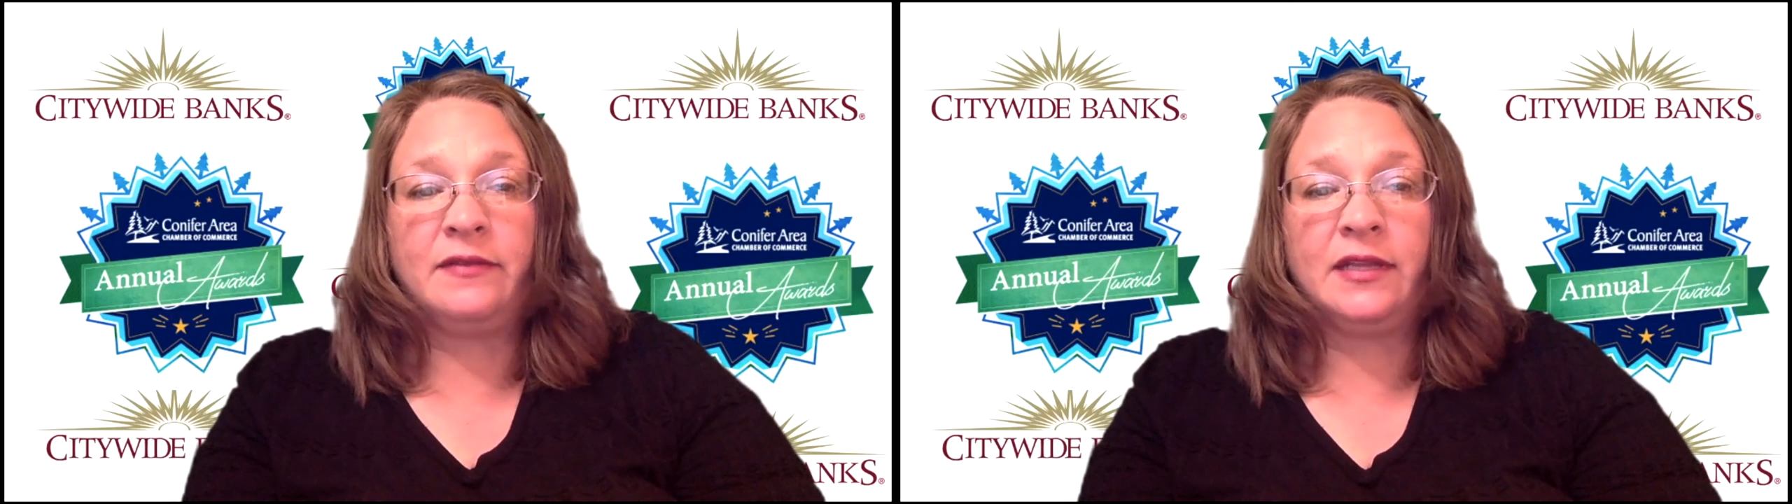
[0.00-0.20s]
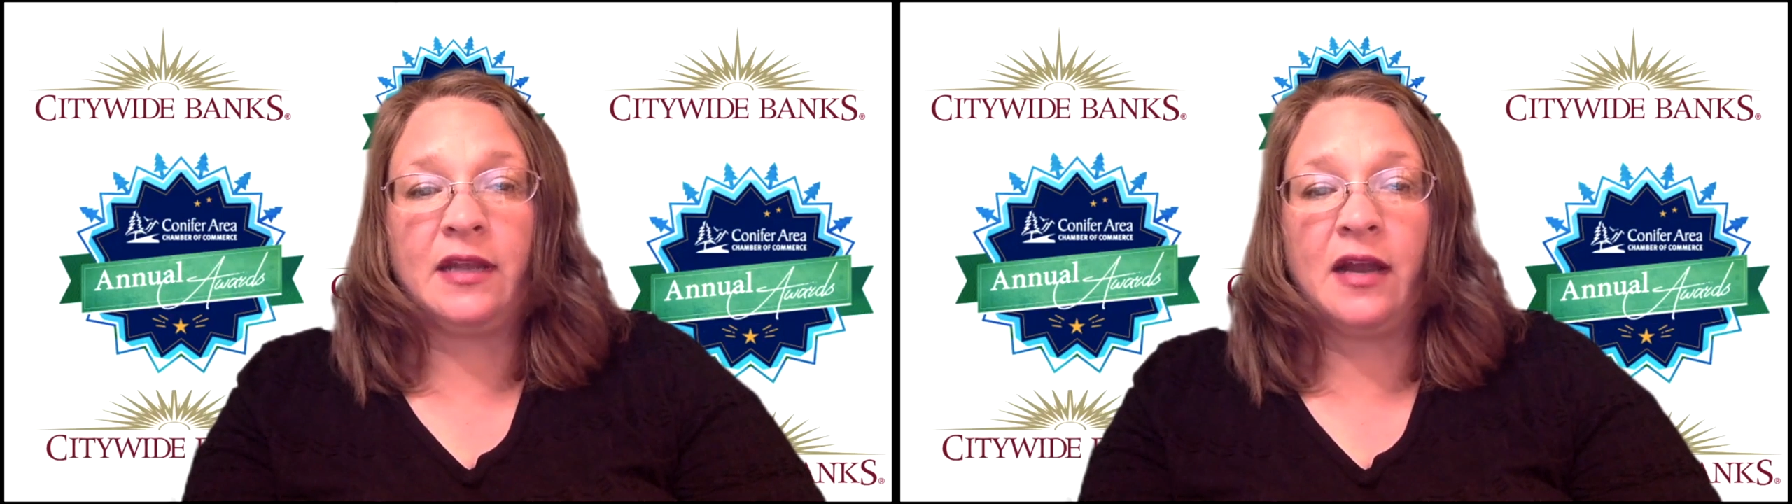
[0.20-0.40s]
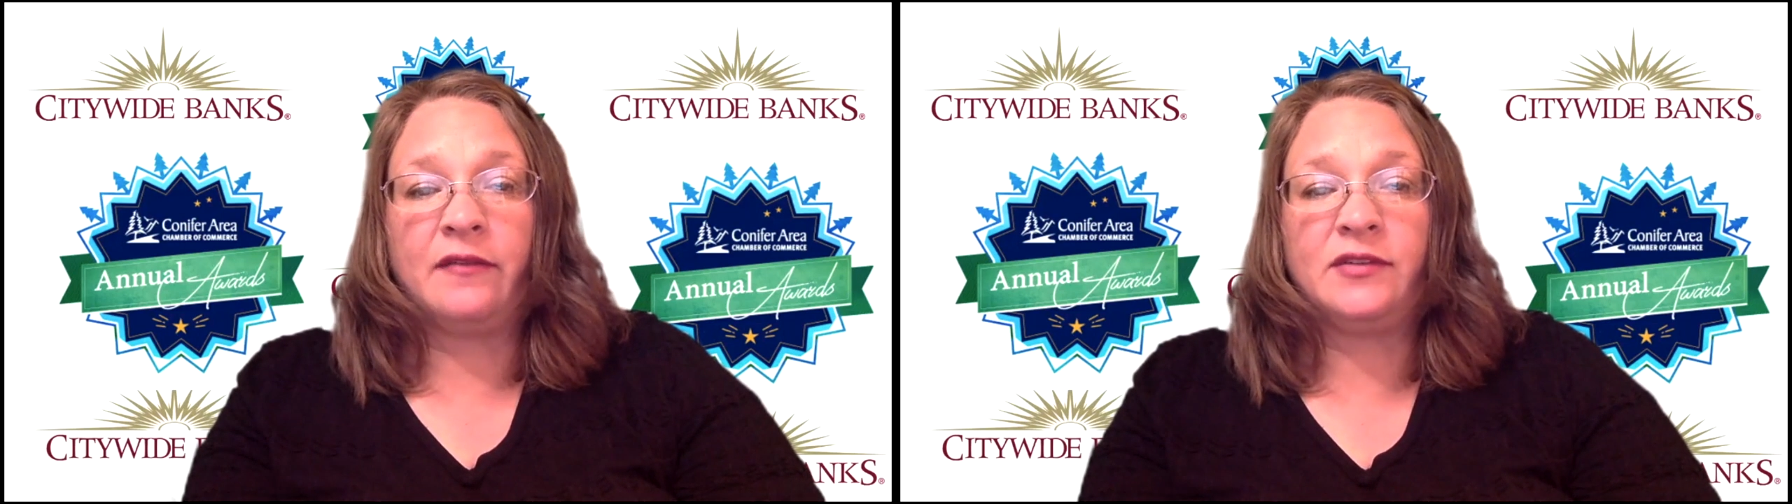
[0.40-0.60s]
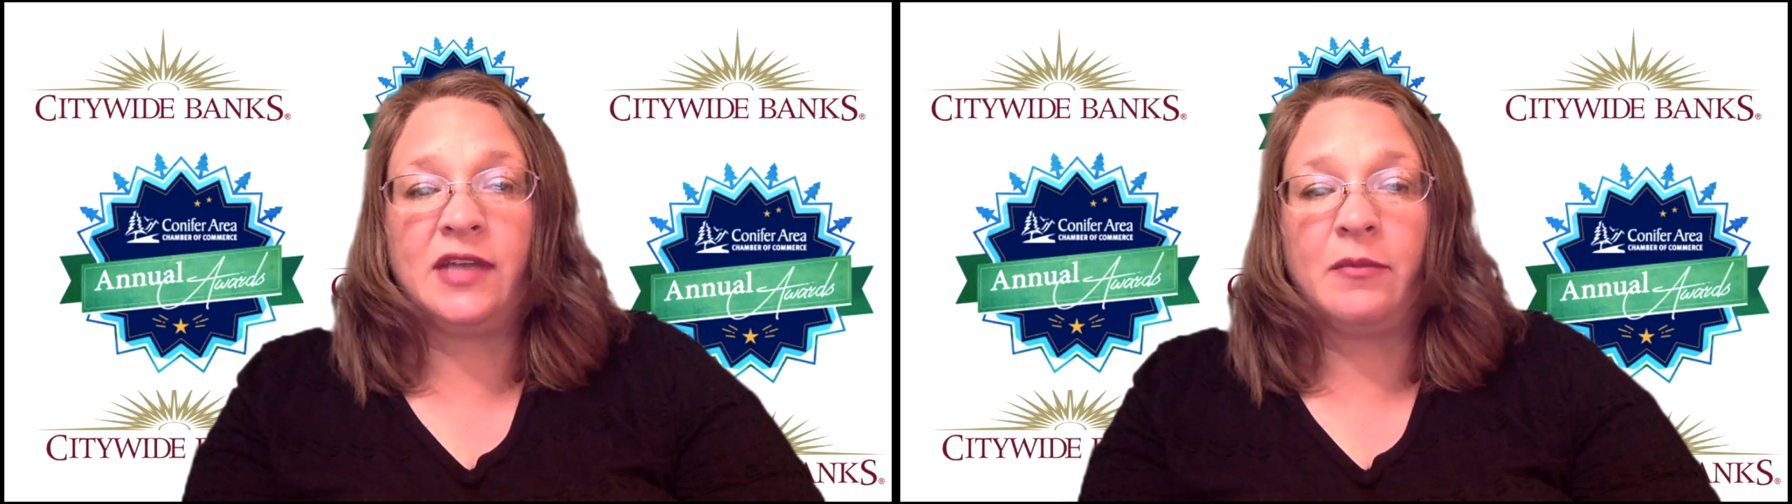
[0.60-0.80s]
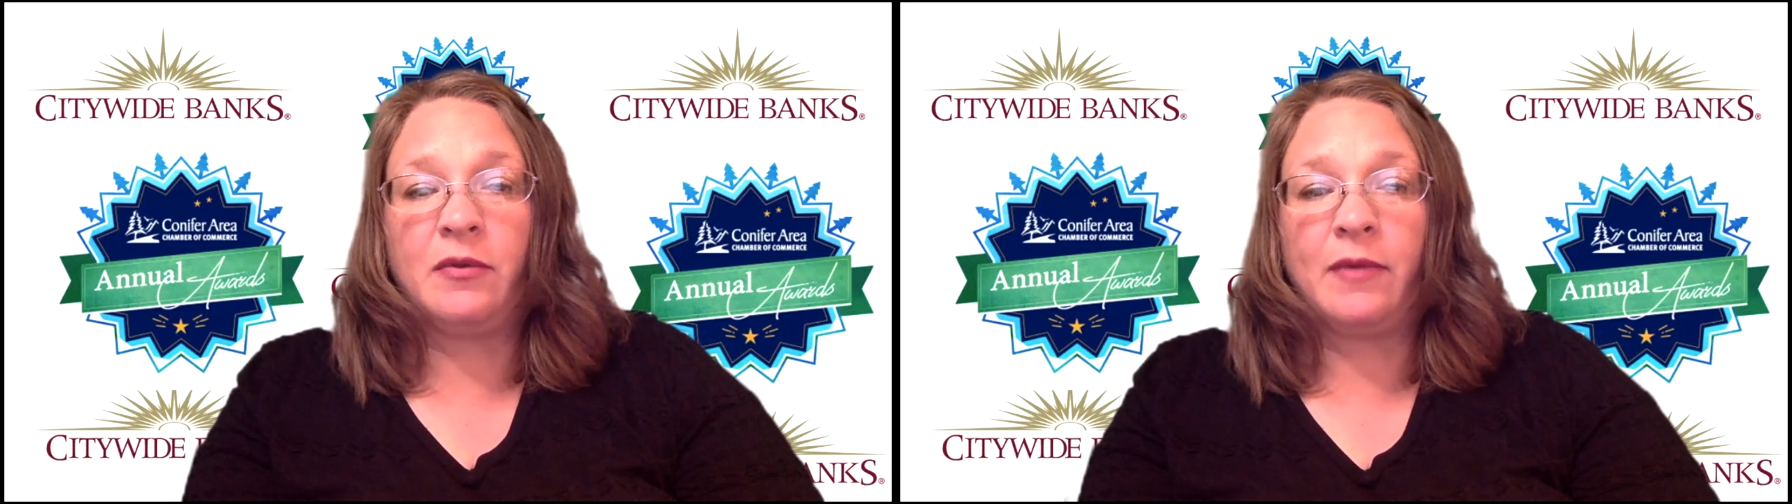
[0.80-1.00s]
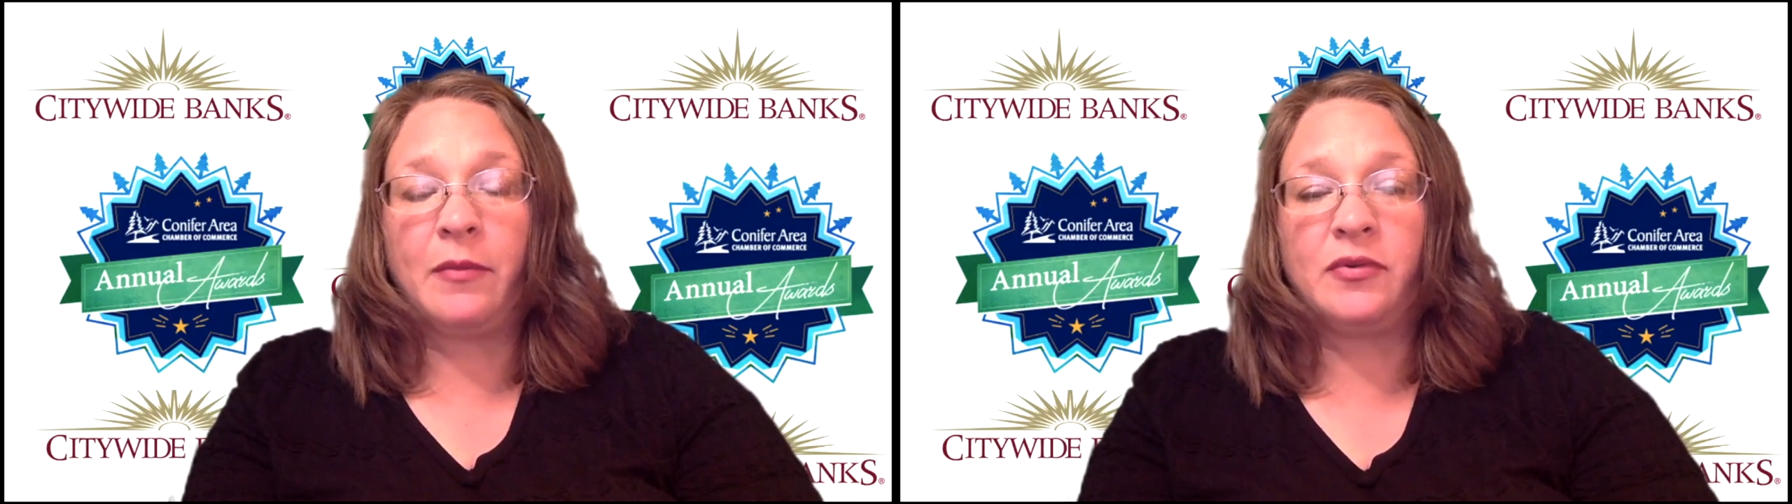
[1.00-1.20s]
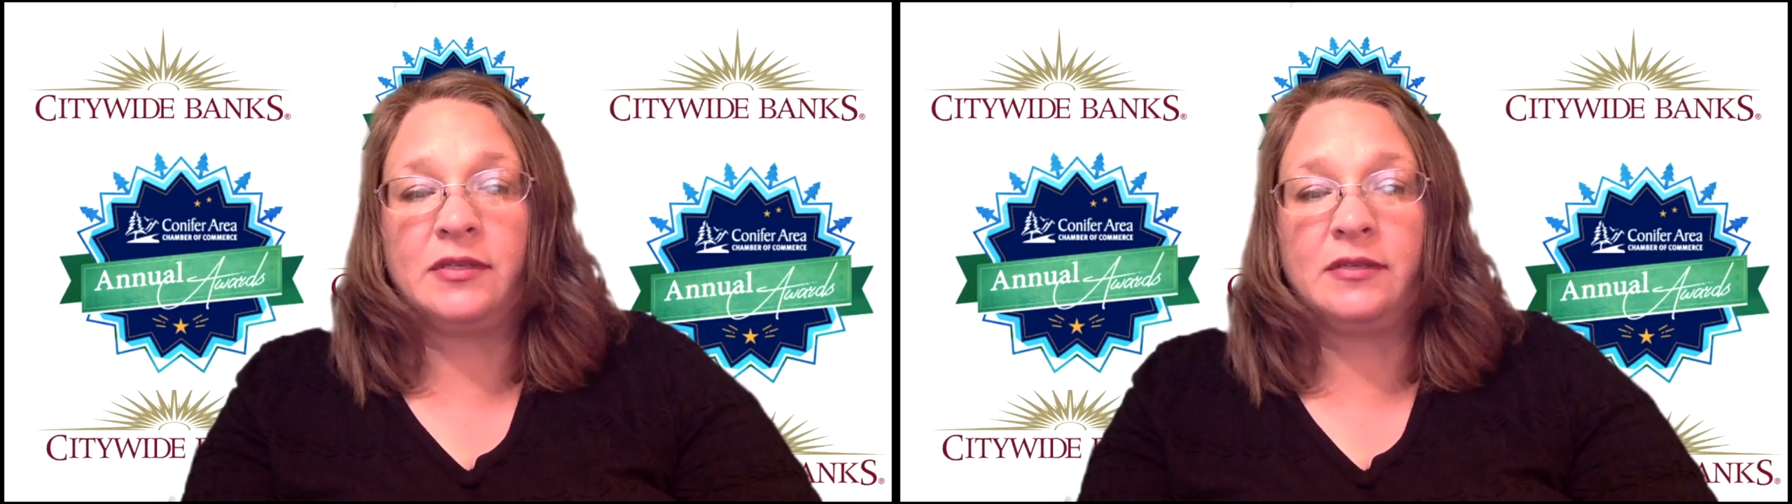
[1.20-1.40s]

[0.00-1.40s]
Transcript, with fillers: in the Conifer Chamber by